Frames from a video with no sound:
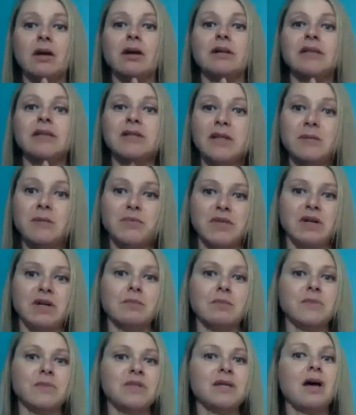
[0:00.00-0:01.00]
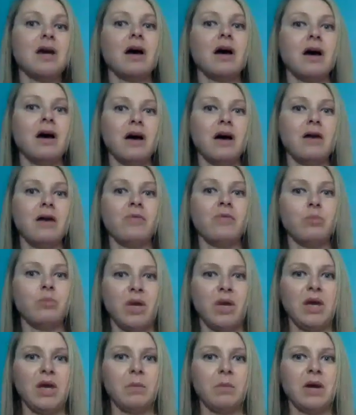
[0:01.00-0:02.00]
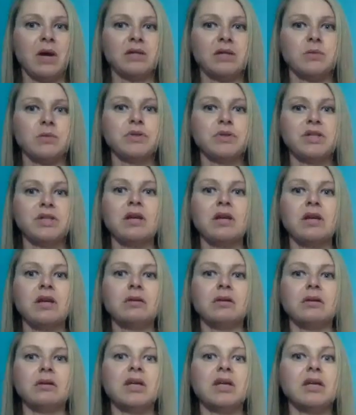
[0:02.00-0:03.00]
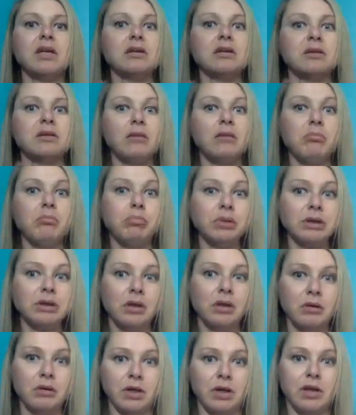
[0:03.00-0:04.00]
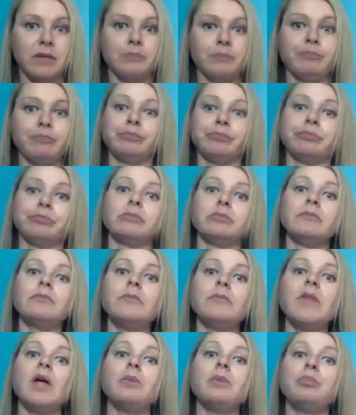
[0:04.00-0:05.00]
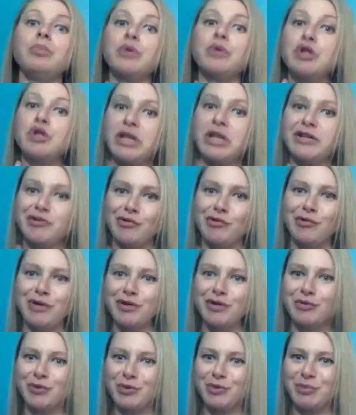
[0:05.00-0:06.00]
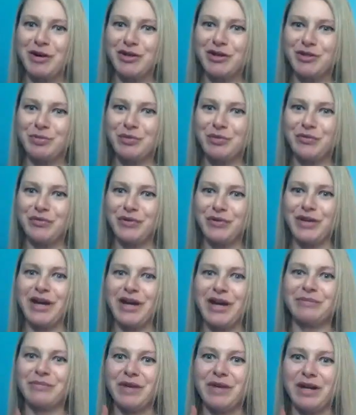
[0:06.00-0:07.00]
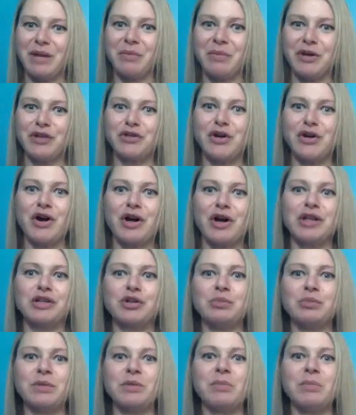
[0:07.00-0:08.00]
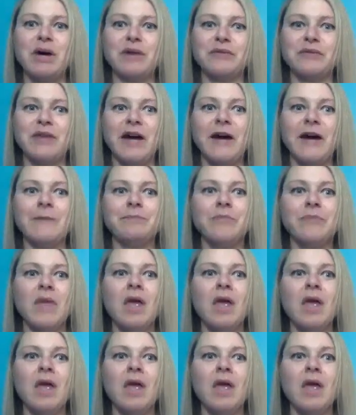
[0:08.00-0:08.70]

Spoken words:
symptoms of PMS, particularly the bloating? Progesterone is responsible for that, and I'm going to talk a little bit about that.